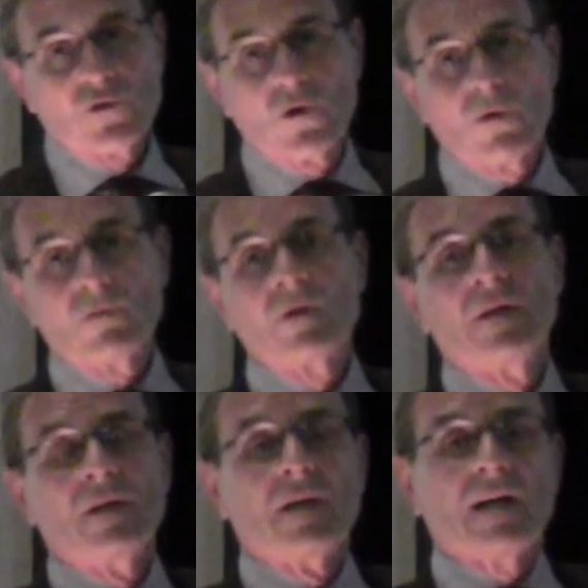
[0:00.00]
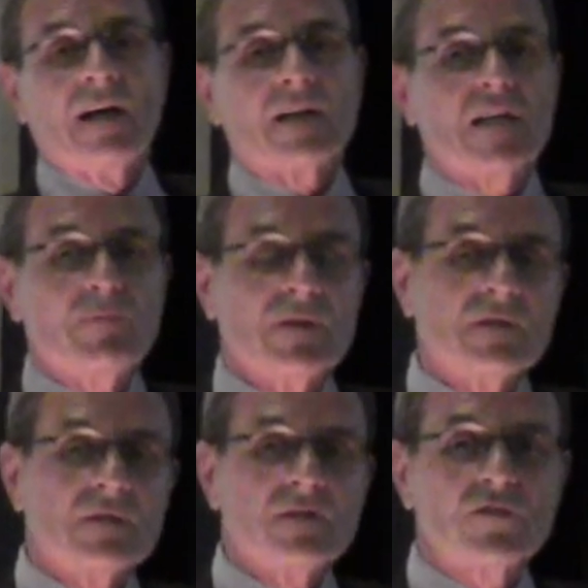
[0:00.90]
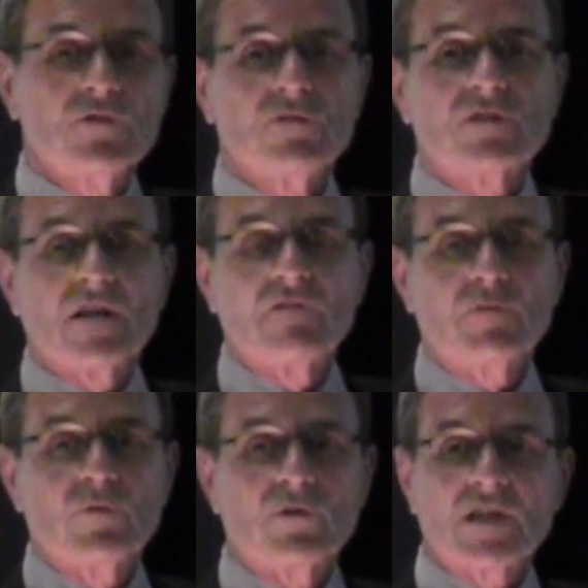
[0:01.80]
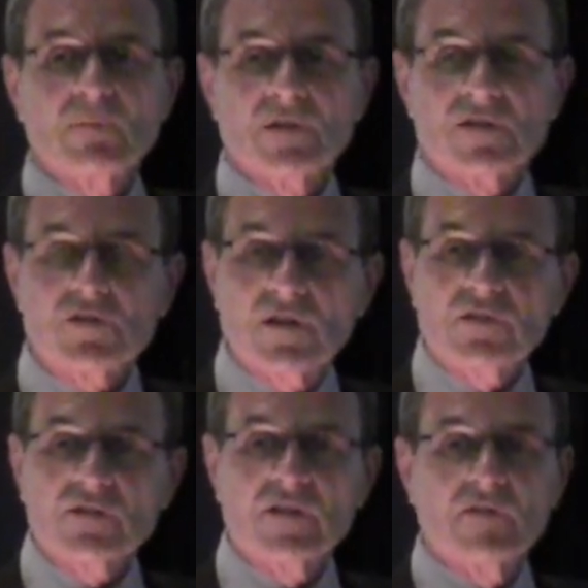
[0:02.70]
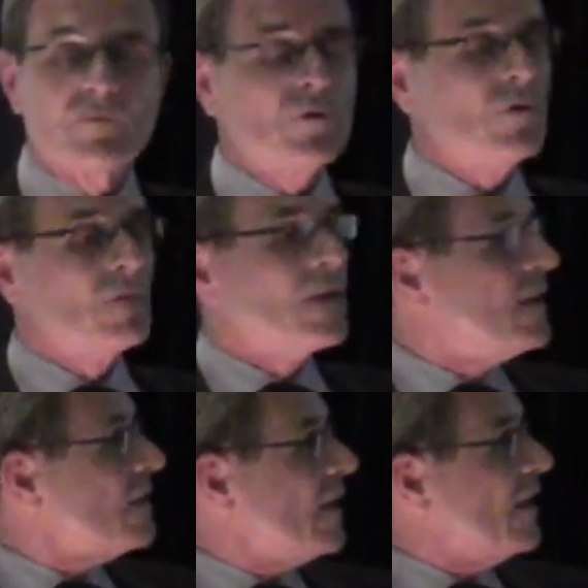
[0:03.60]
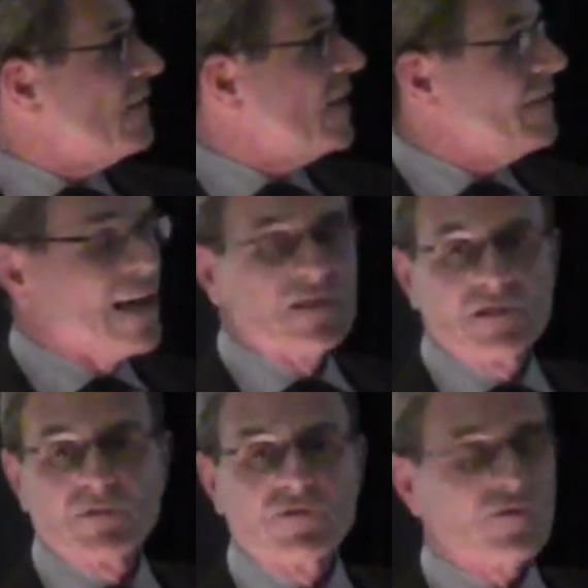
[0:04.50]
control, keeping students comfortable, keeping the instructor comfortable, allows them